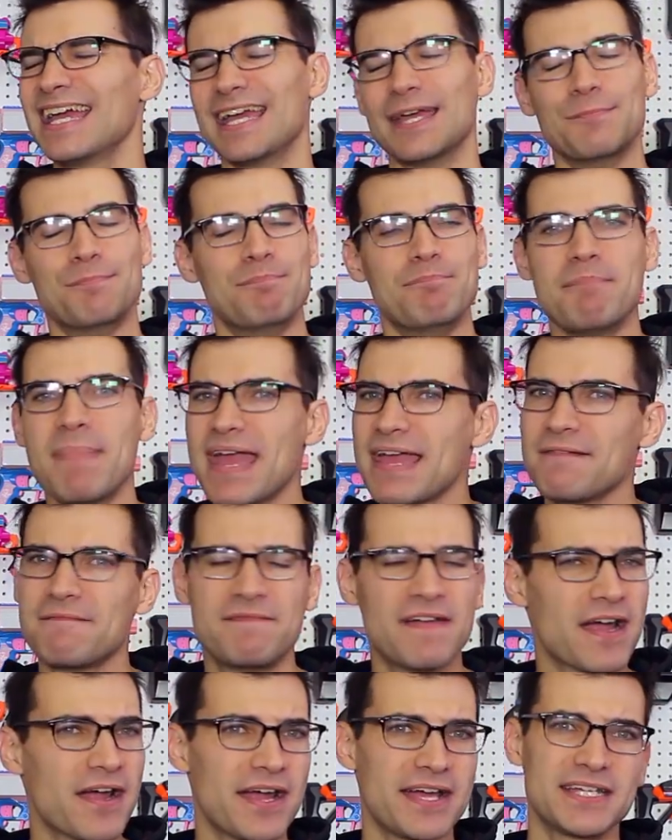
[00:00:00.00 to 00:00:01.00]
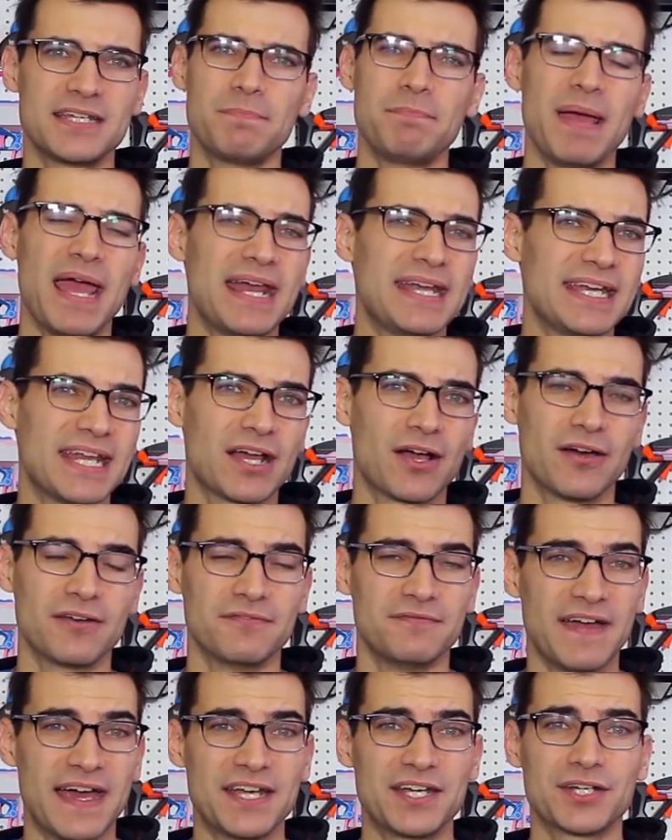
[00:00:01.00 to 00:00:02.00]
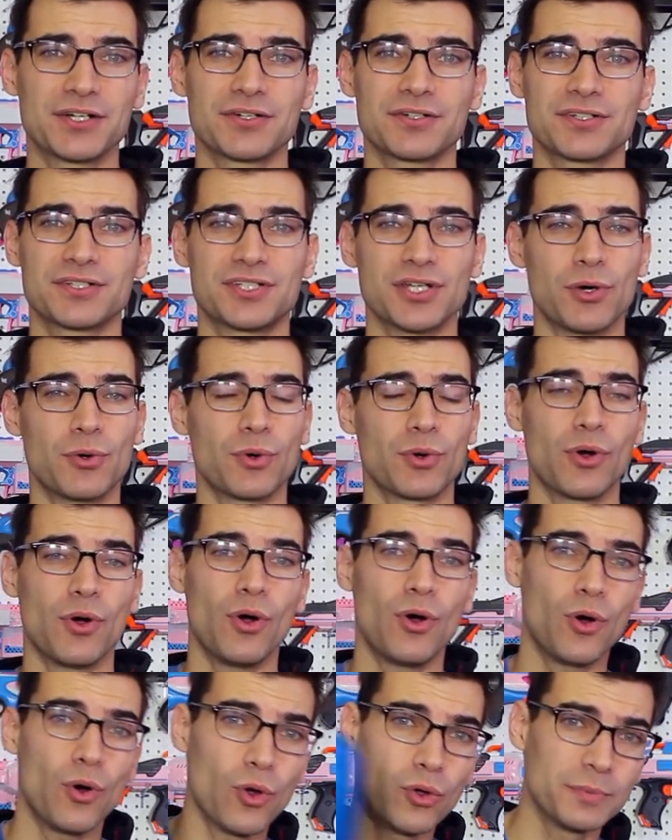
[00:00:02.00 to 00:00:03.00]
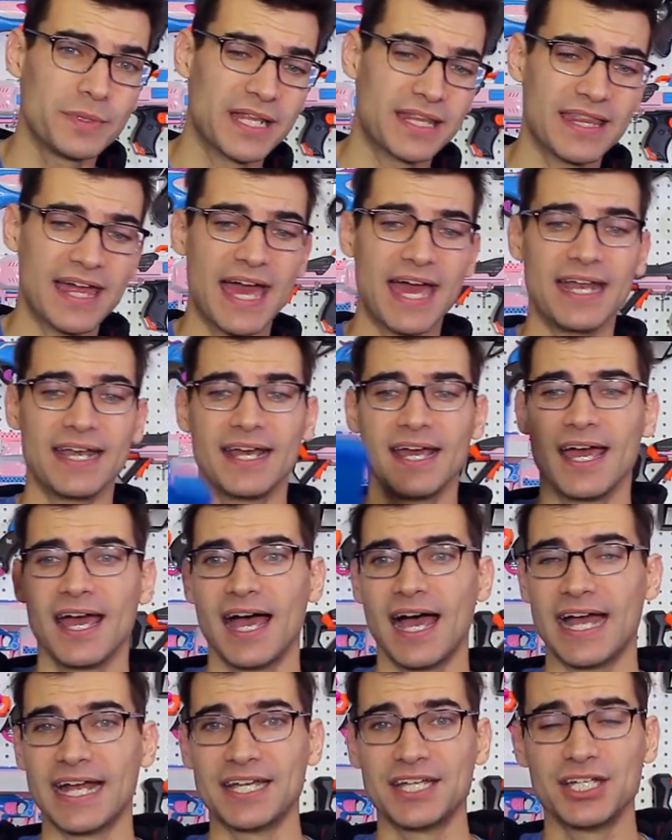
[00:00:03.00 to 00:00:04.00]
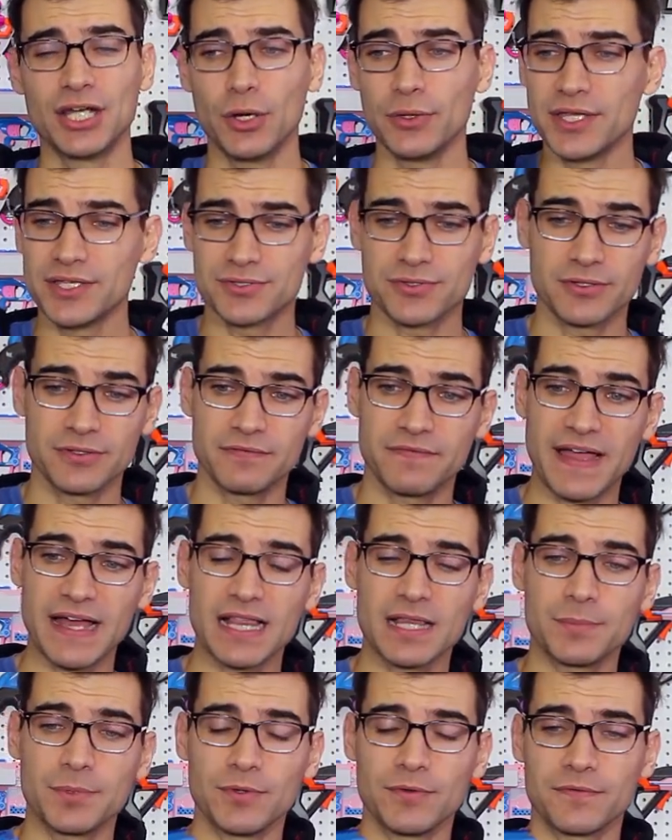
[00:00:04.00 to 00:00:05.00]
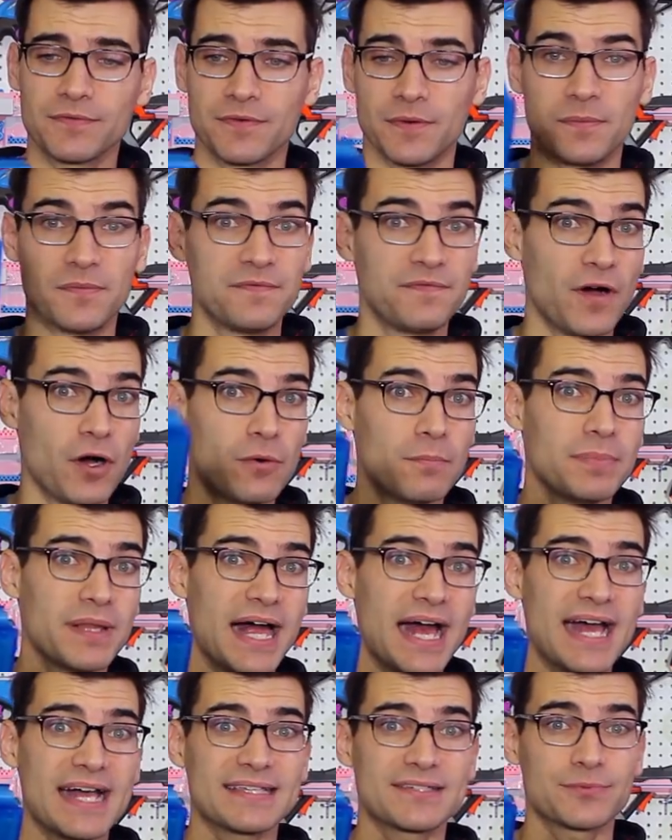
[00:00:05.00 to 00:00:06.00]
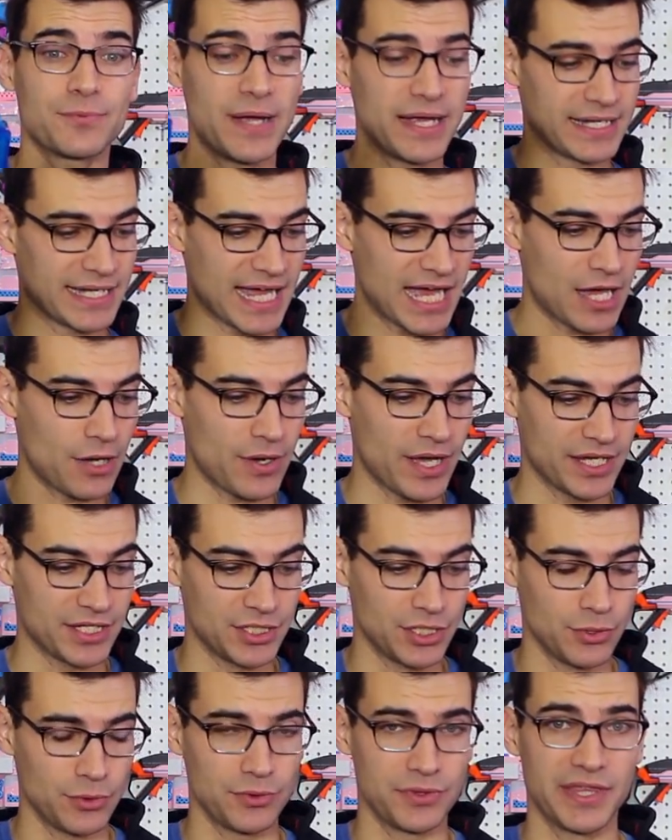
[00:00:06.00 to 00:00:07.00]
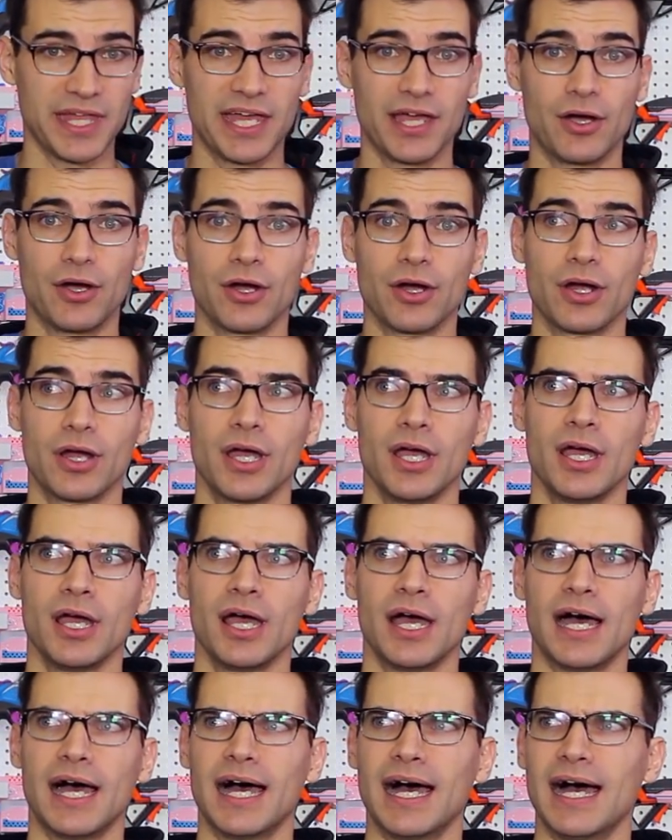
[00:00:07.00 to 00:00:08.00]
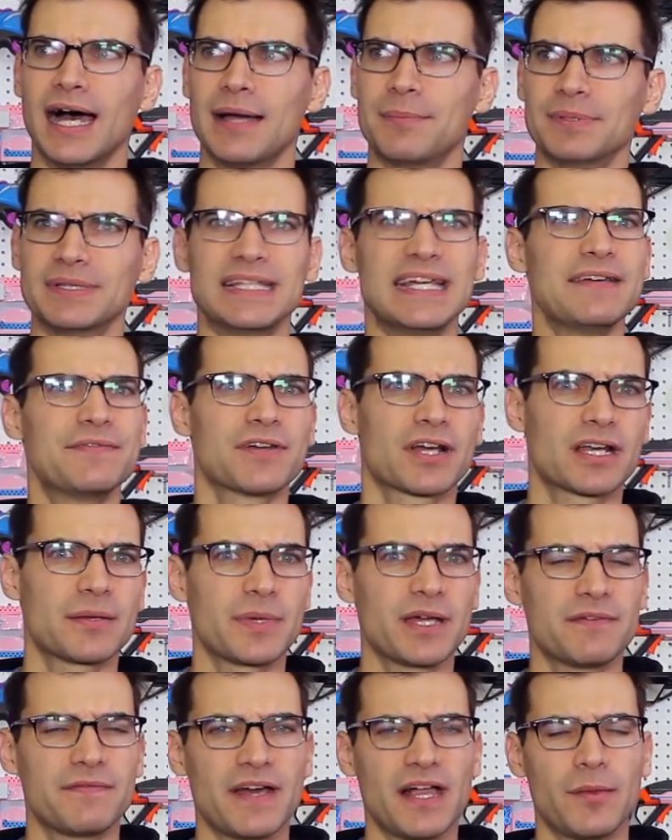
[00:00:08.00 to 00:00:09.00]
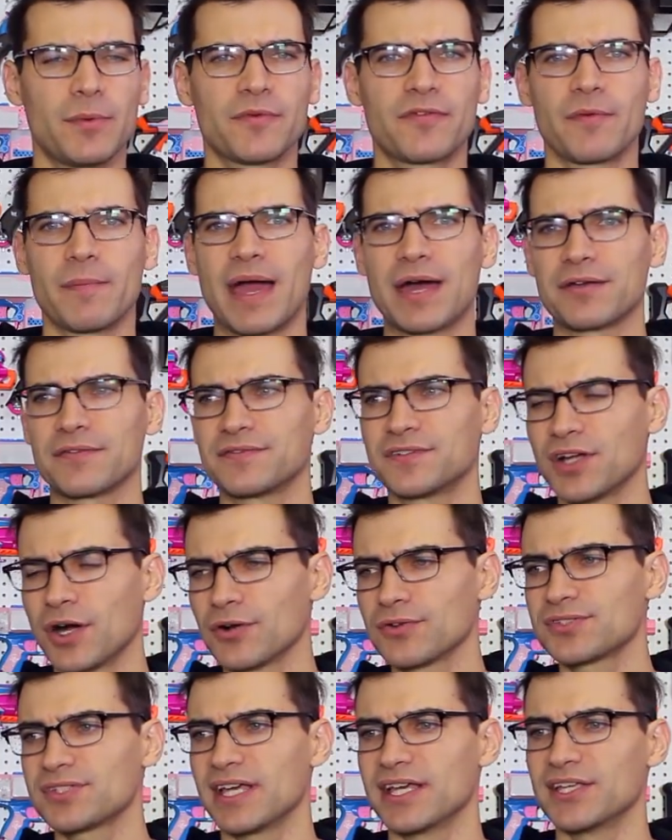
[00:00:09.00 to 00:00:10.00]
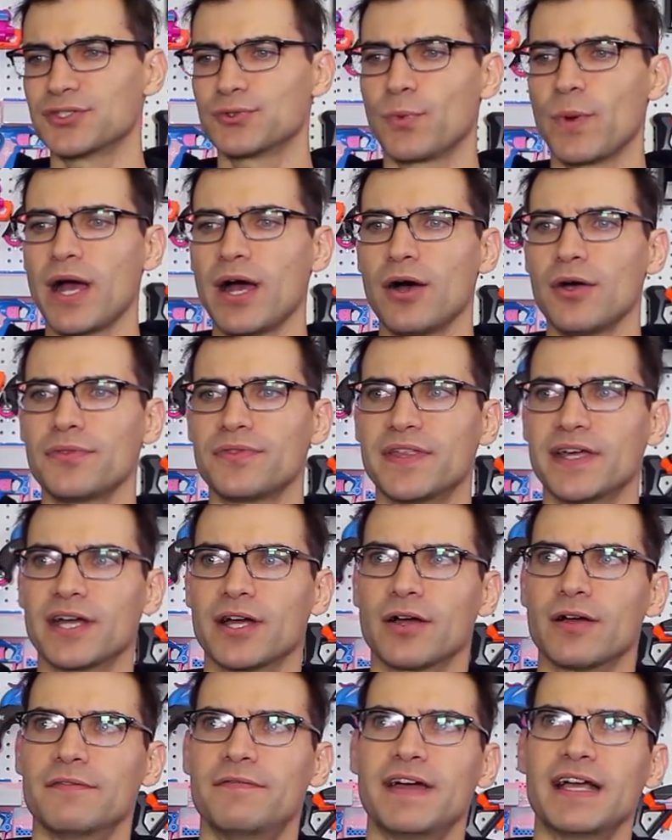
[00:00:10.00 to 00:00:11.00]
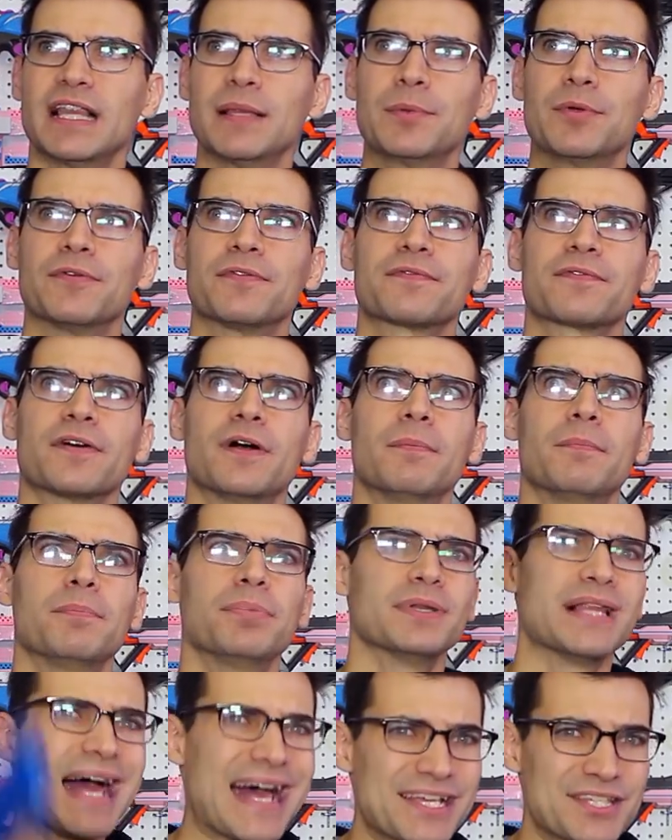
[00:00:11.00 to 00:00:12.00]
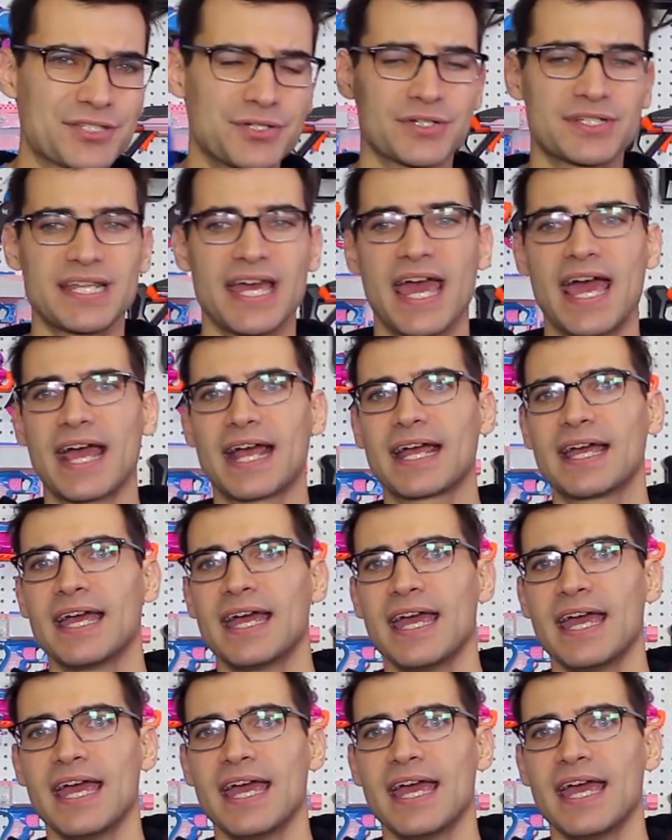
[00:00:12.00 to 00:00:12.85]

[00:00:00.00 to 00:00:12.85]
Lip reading: It may vary depending on vendor. Don't hold me to that. I know these are available from Foam Blast right now. I know they are I believe they're going to be available from Out of Darts as well. They are available from Blaster Tech